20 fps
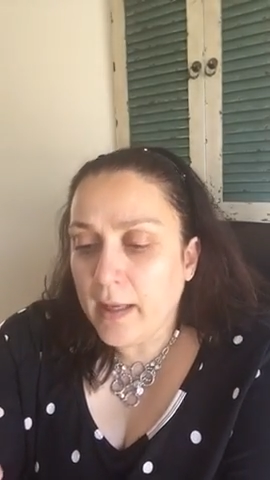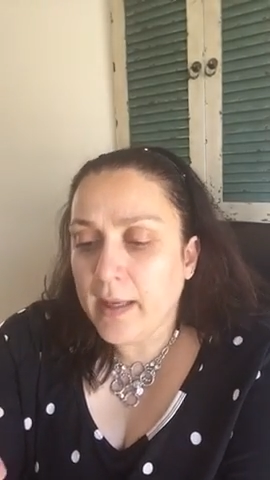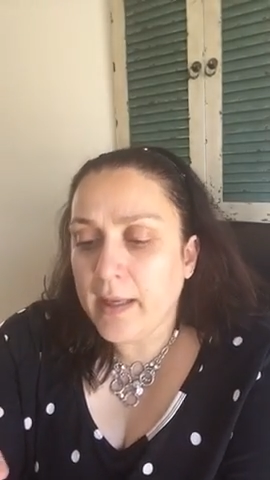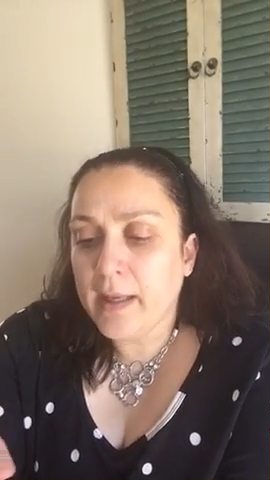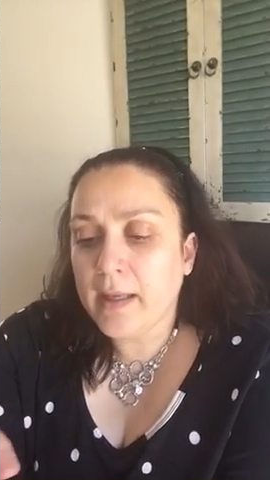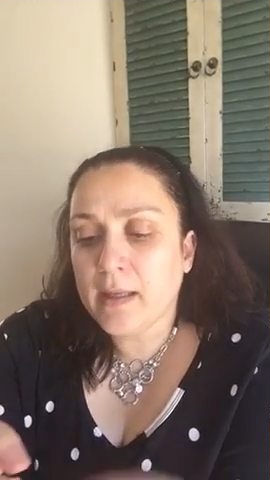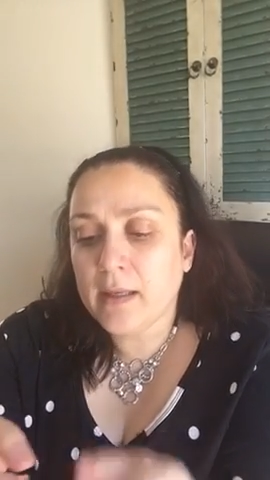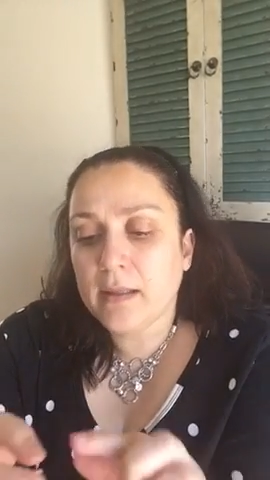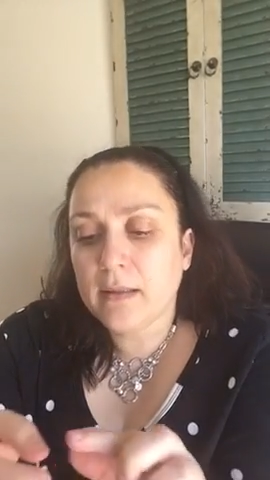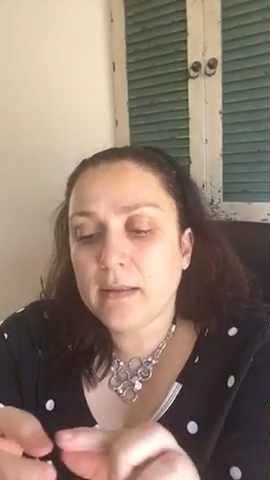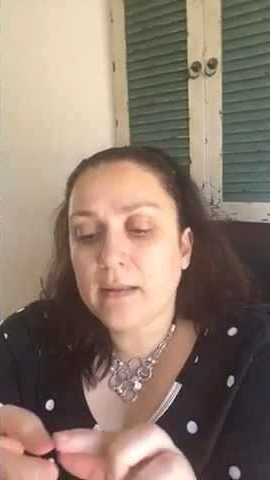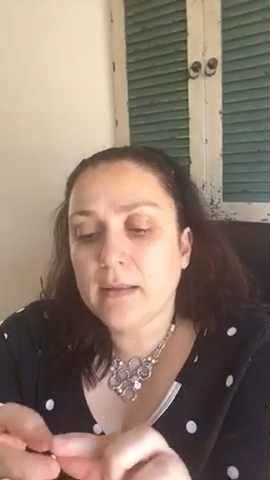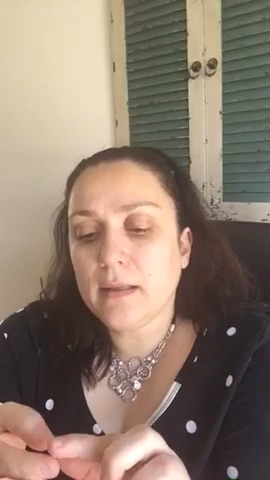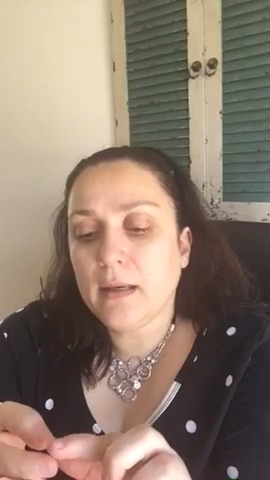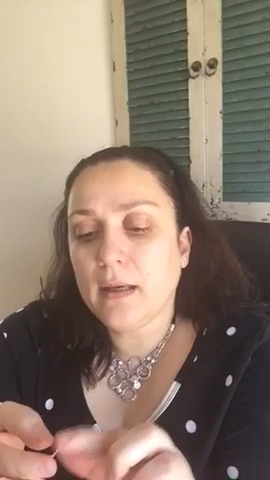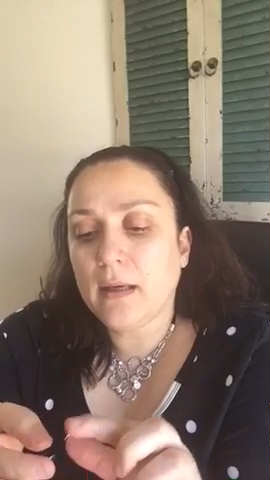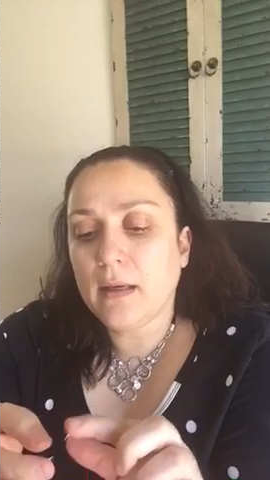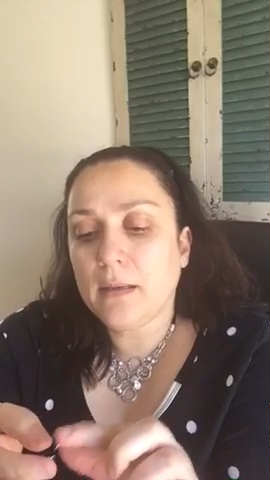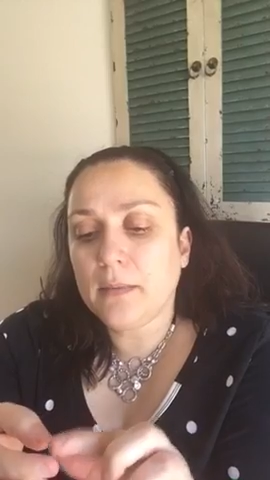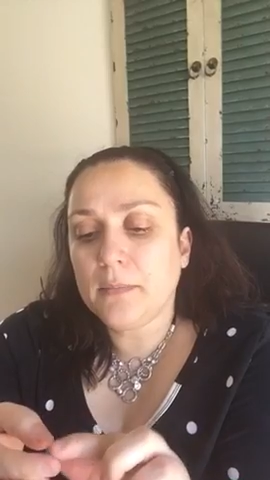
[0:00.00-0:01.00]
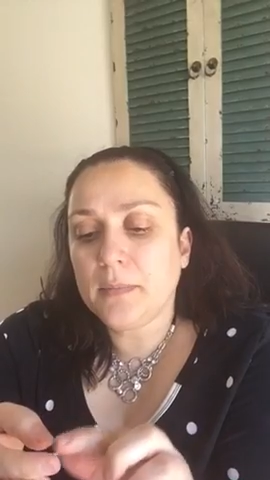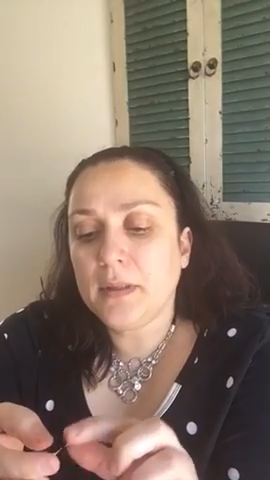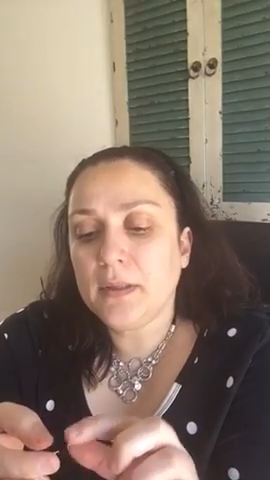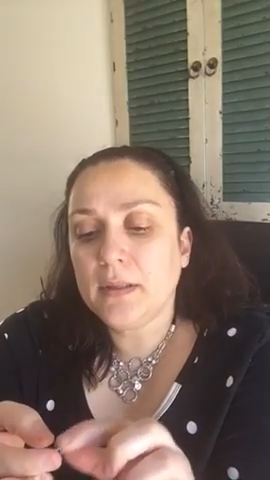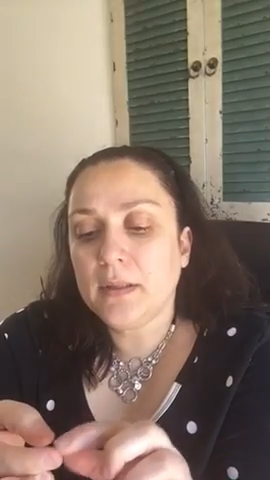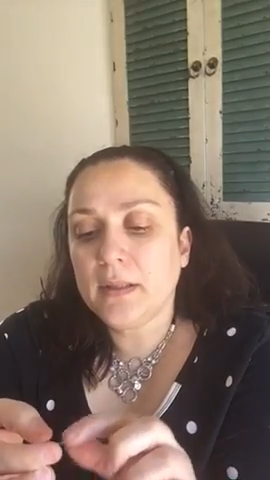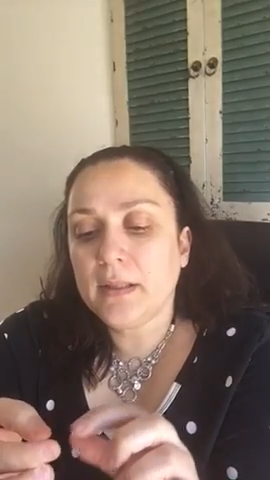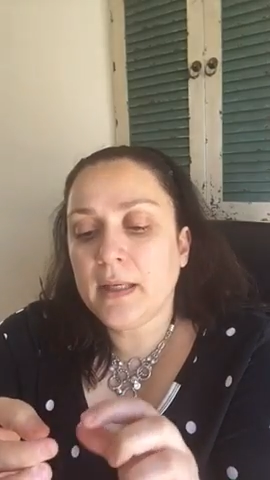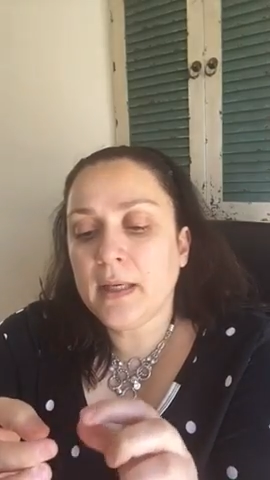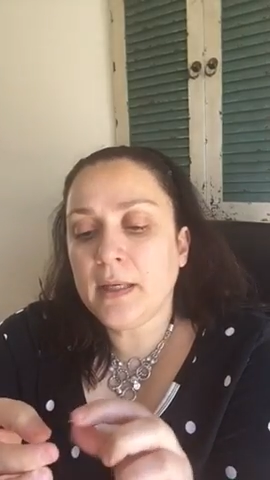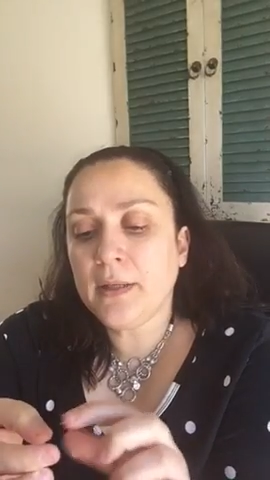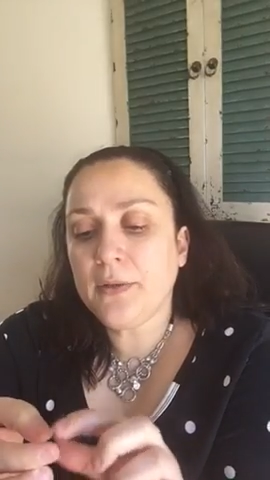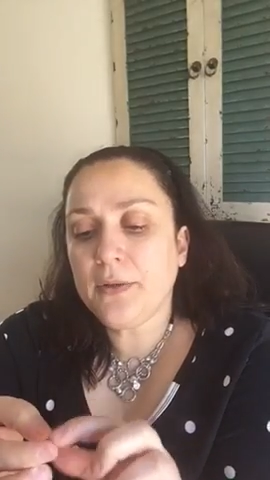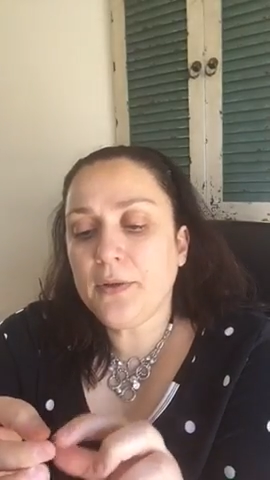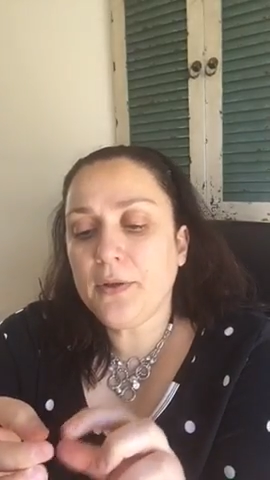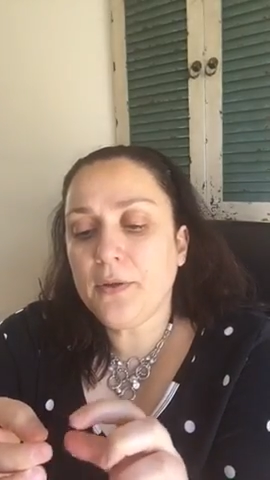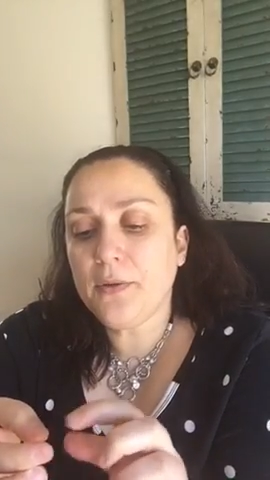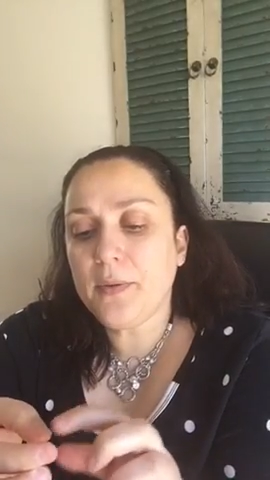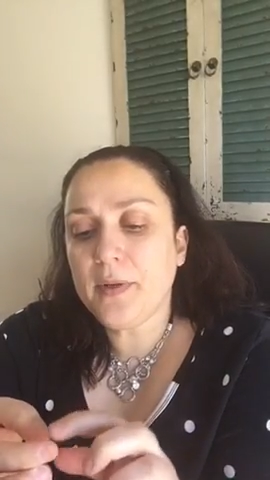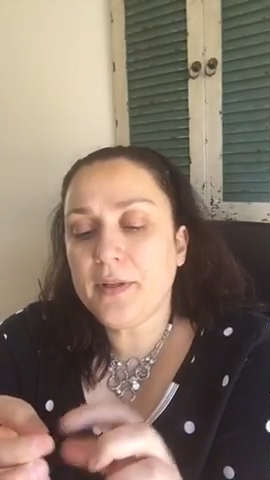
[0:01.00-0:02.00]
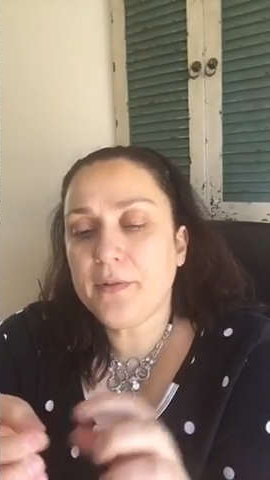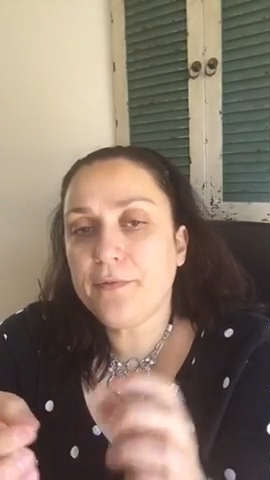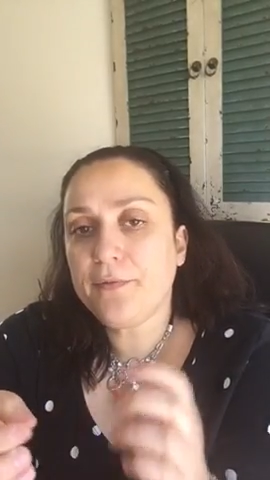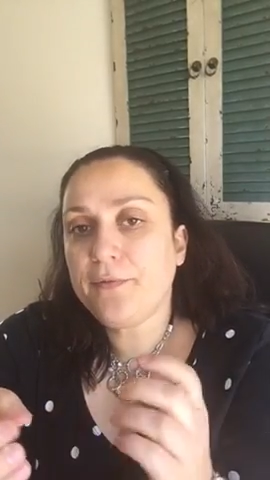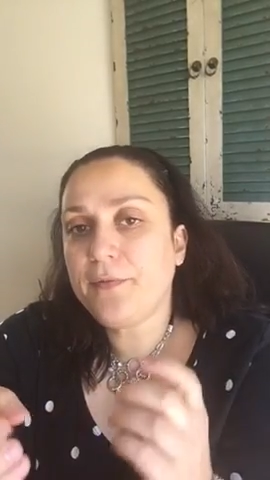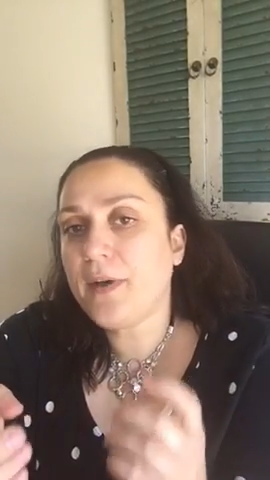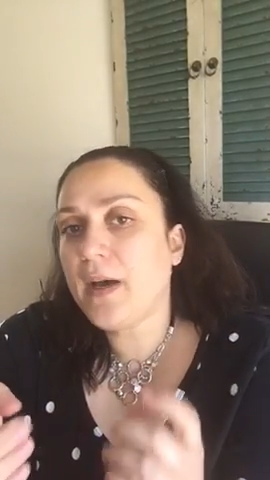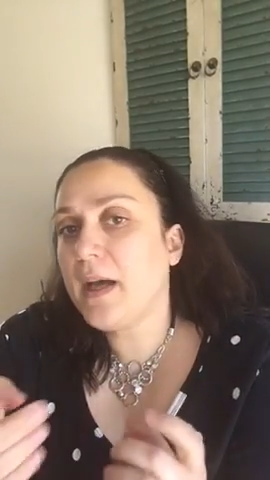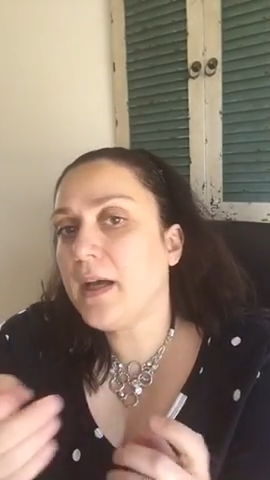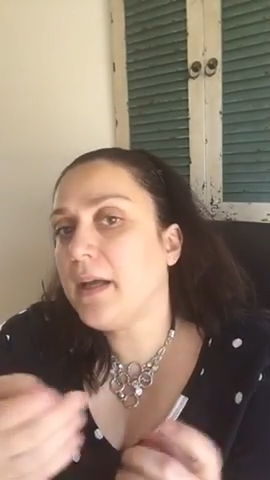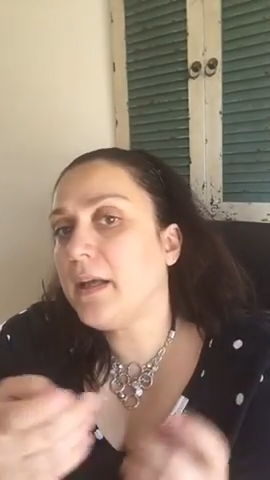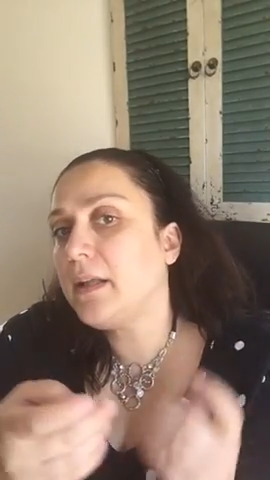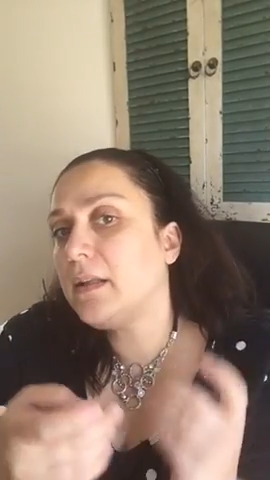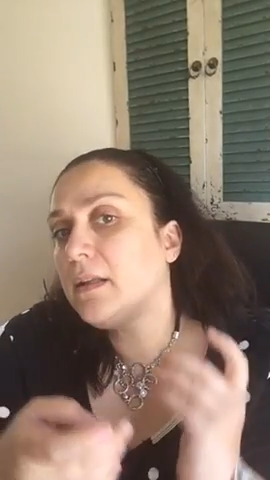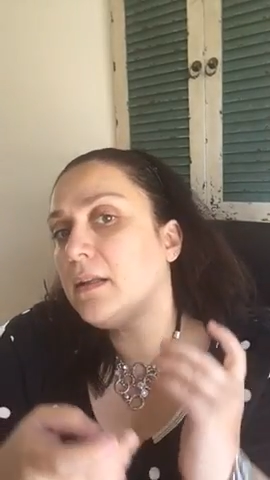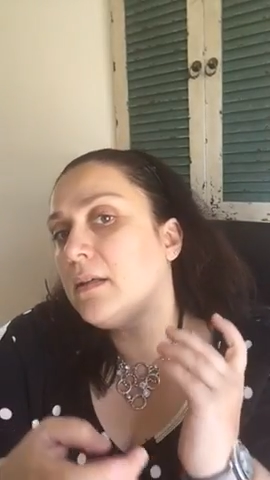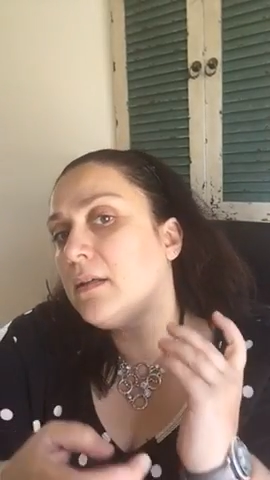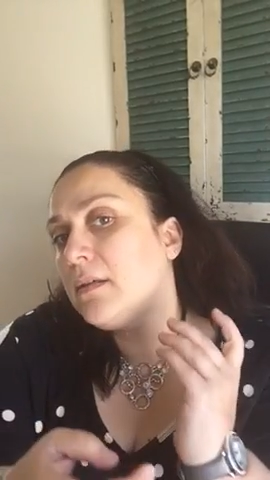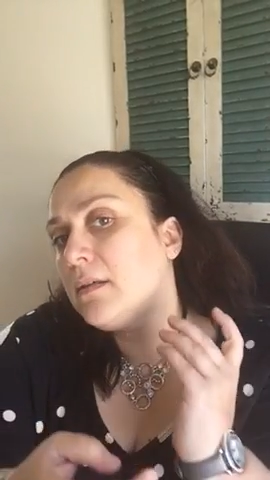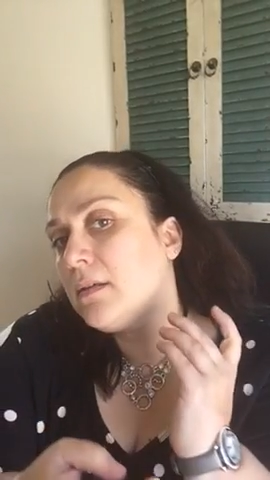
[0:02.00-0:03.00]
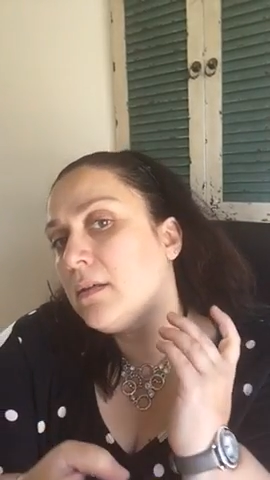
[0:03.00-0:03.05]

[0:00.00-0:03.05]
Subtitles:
And kind of go and find